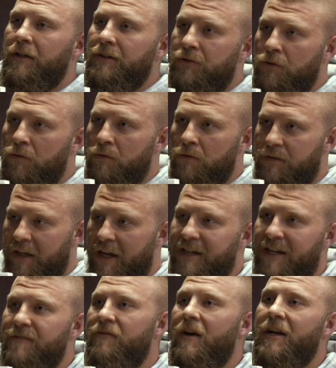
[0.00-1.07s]
need to
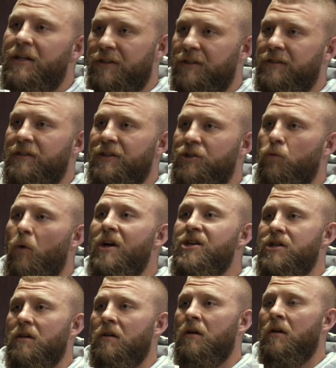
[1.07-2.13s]
take advantage of the
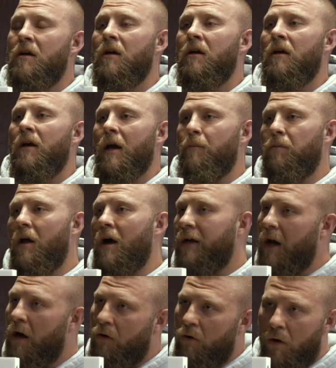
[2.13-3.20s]
situation and block
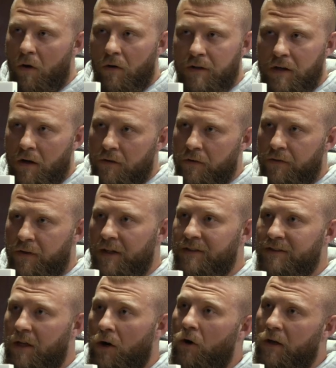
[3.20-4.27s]
out all the other
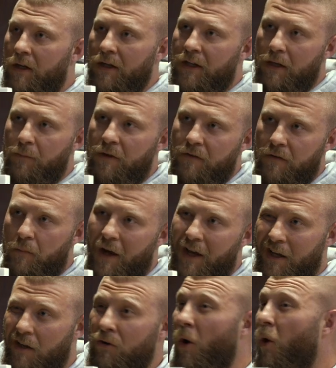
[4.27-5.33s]
things that aren't going to get me to my
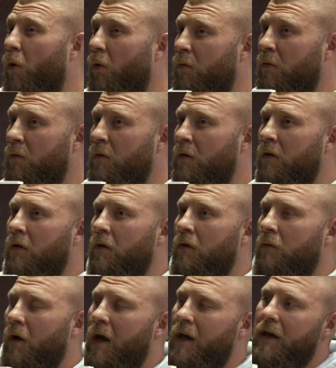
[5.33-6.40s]
end goal,
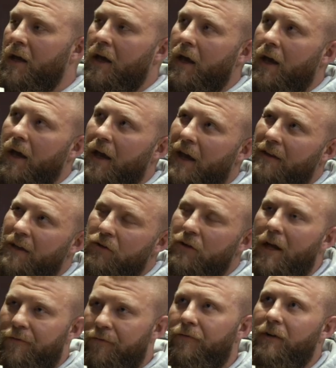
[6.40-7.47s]
right? And then you
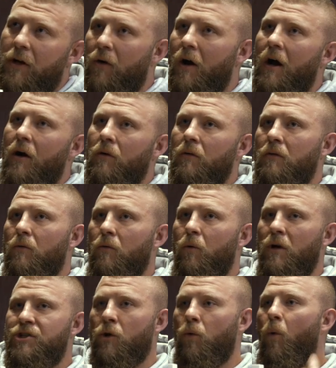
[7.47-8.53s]
got to figure out
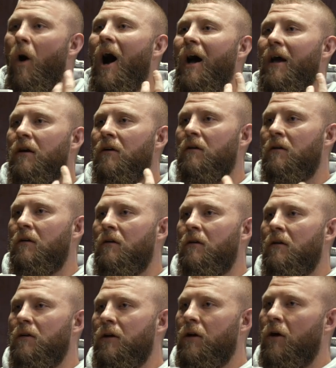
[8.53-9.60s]
what your why.
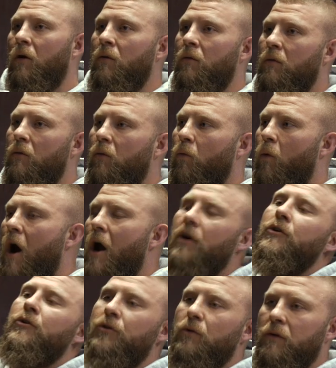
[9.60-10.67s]
You know, why are
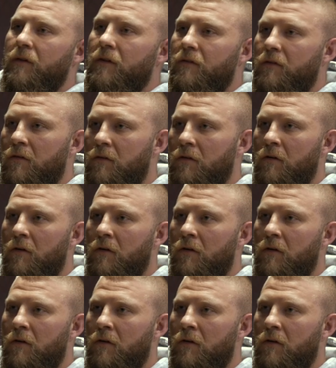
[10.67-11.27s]
you doing this?